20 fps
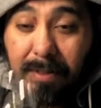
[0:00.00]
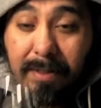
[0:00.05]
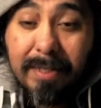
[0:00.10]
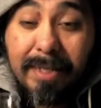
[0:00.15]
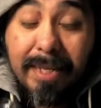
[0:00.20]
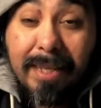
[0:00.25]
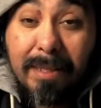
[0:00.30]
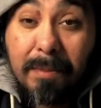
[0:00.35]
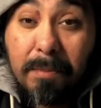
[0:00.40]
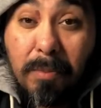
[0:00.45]

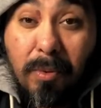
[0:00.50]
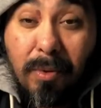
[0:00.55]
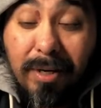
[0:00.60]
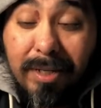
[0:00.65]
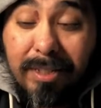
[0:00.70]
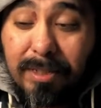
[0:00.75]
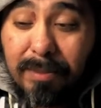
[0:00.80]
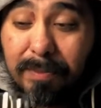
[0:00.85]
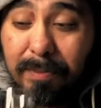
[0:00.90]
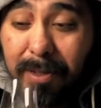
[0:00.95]
Yeah, the more I
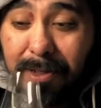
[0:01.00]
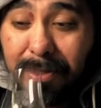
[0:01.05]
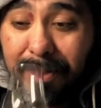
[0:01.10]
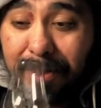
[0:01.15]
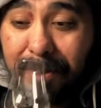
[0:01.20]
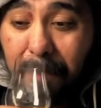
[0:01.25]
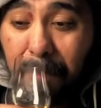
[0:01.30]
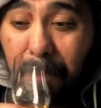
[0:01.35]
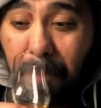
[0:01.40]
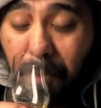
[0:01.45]
smell
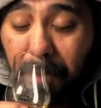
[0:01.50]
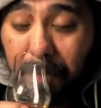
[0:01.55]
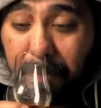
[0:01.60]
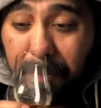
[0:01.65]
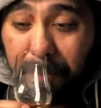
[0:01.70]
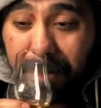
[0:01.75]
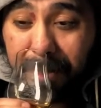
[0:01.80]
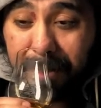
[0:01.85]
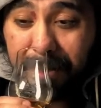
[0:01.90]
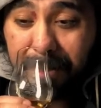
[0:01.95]
it, the more
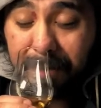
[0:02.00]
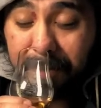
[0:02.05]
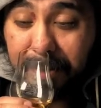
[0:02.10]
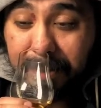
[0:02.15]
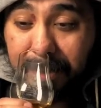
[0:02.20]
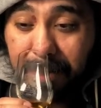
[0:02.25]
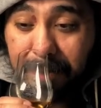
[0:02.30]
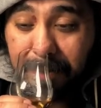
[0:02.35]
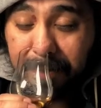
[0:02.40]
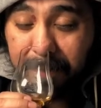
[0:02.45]
brine
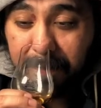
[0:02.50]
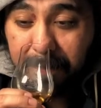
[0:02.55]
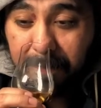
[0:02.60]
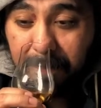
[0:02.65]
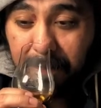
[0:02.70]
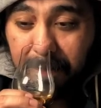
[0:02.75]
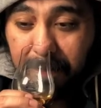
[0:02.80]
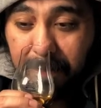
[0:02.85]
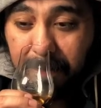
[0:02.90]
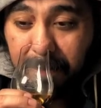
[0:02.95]
comes out.
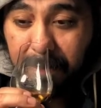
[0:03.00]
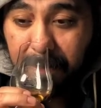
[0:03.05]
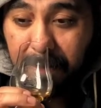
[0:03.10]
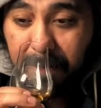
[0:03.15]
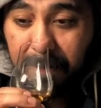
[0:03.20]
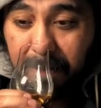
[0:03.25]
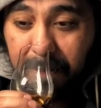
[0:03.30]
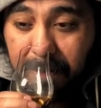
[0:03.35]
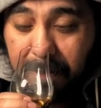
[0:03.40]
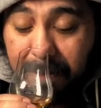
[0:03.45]

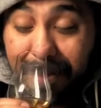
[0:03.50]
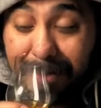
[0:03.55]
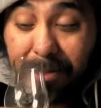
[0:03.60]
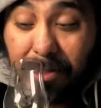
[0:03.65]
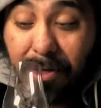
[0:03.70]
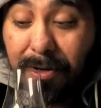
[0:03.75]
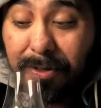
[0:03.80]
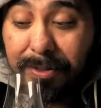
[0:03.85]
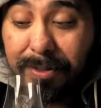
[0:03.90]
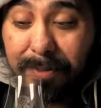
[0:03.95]
That's
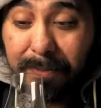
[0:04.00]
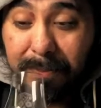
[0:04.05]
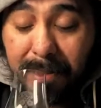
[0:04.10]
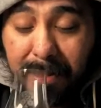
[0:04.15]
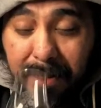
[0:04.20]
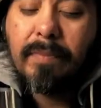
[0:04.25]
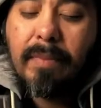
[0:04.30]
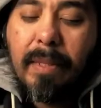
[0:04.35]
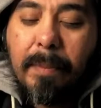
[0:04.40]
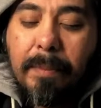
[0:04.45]
awesome
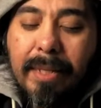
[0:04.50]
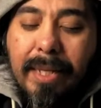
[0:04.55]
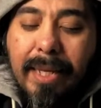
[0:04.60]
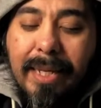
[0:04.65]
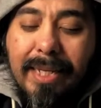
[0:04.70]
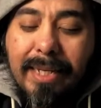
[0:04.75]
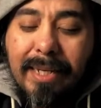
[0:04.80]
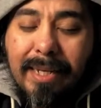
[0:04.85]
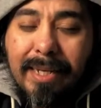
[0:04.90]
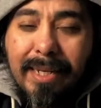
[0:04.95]

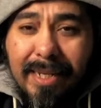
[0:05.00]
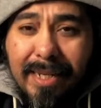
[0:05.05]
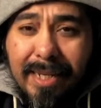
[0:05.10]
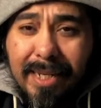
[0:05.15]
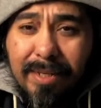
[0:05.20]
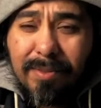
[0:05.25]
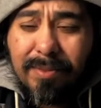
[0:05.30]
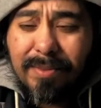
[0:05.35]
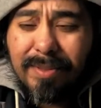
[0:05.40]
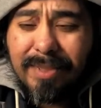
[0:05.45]
getting a
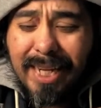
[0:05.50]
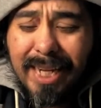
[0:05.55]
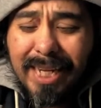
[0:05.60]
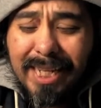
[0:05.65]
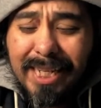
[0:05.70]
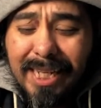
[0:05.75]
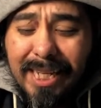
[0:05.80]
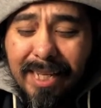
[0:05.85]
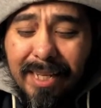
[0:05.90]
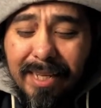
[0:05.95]
little
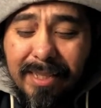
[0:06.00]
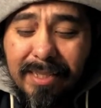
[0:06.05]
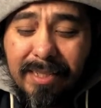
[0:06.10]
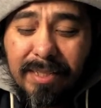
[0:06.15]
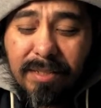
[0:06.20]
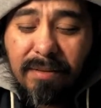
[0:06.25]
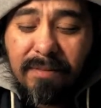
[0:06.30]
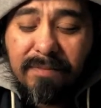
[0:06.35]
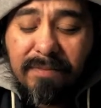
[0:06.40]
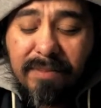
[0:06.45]
tiny
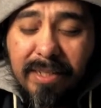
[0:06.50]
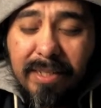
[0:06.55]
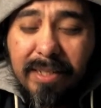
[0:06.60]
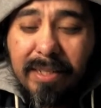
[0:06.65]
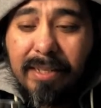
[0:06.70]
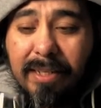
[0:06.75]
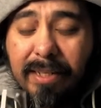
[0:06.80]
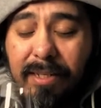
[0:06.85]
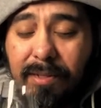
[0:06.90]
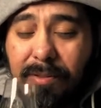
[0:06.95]
hints of
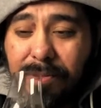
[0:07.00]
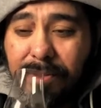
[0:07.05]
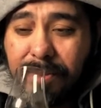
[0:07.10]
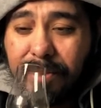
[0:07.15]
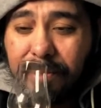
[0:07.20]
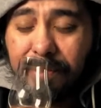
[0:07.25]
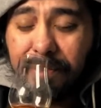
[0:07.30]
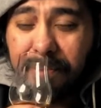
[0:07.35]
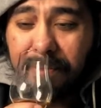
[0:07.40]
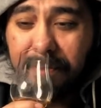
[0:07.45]
vanilla
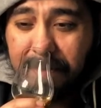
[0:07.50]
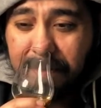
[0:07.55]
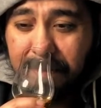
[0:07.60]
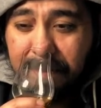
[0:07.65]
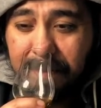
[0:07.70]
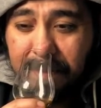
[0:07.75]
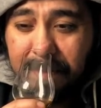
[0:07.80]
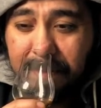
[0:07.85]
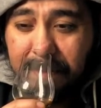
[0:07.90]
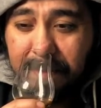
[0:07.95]
also.
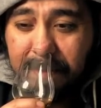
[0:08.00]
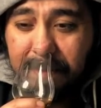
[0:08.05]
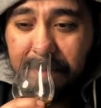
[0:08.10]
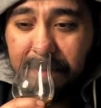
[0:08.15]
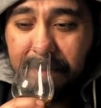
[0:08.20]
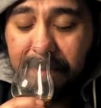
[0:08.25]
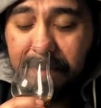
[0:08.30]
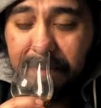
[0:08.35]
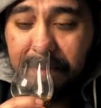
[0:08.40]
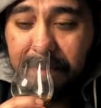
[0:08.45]

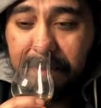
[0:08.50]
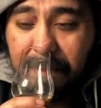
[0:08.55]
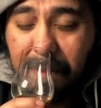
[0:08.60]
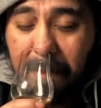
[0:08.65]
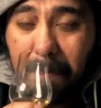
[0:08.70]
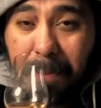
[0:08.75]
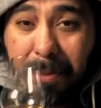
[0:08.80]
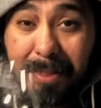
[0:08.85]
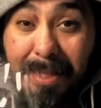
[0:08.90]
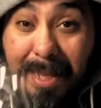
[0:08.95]

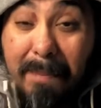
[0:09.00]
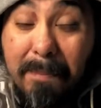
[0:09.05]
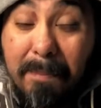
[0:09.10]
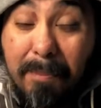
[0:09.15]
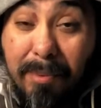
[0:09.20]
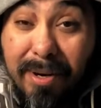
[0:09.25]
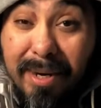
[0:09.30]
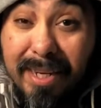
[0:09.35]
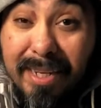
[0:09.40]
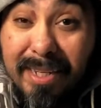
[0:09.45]
But that
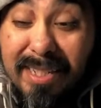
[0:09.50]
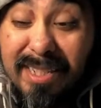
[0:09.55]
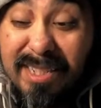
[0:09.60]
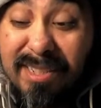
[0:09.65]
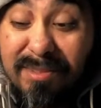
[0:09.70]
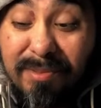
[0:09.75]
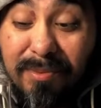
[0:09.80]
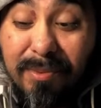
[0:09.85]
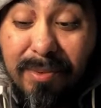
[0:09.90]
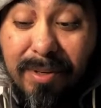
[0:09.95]
brine
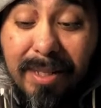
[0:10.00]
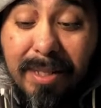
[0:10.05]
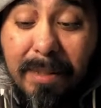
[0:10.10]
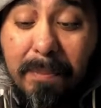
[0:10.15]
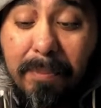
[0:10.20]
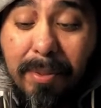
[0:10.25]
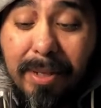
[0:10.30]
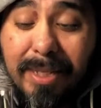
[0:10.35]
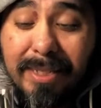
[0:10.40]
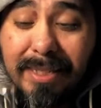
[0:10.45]
is really
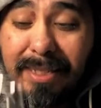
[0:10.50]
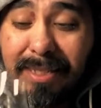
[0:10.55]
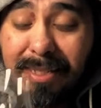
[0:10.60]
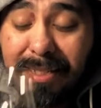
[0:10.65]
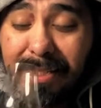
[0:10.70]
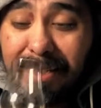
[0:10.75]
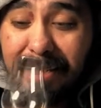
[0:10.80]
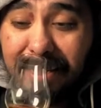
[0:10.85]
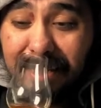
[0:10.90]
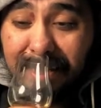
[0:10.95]

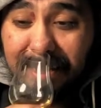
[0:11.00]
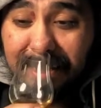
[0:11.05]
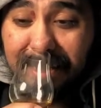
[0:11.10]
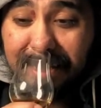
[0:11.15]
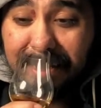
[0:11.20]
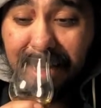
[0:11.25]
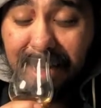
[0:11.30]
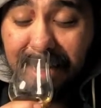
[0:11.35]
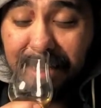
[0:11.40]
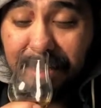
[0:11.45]
present in this
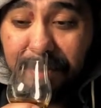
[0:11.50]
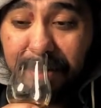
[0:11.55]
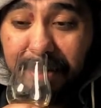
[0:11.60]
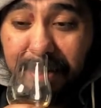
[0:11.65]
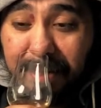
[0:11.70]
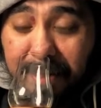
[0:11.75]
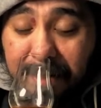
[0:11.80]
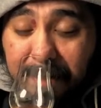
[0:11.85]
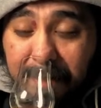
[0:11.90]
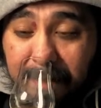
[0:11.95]
scotch
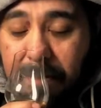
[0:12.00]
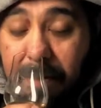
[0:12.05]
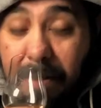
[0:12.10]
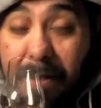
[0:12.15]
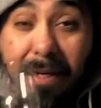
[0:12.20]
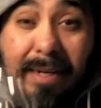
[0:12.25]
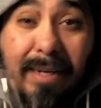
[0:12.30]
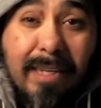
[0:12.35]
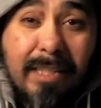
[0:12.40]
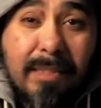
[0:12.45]
right here.
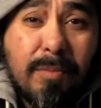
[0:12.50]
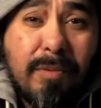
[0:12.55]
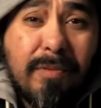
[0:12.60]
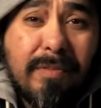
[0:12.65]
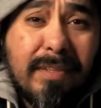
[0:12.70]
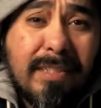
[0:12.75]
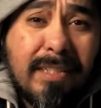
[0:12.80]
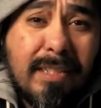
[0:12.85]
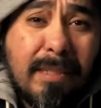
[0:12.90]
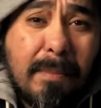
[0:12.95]
All right, let's move
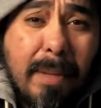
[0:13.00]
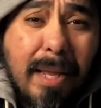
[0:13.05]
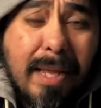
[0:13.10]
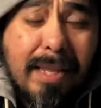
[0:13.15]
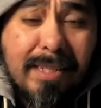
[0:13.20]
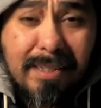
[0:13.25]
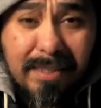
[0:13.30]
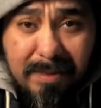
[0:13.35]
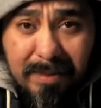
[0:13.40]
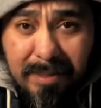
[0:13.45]
on to the
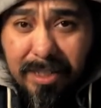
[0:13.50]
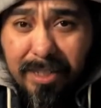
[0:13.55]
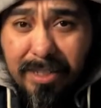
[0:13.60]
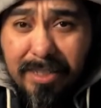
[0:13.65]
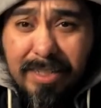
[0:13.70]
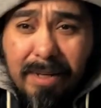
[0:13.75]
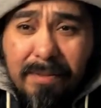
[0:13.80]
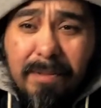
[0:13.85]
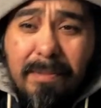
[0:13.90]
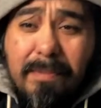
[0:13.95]
palate.
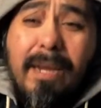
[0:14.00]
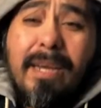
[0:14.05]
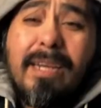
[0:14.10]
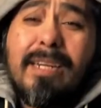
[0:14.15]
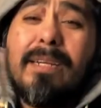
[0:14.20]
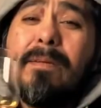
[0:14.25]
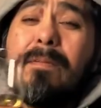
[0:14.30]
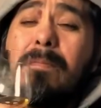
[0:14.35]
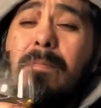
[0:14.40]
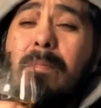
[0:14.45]
Cheers, everybody.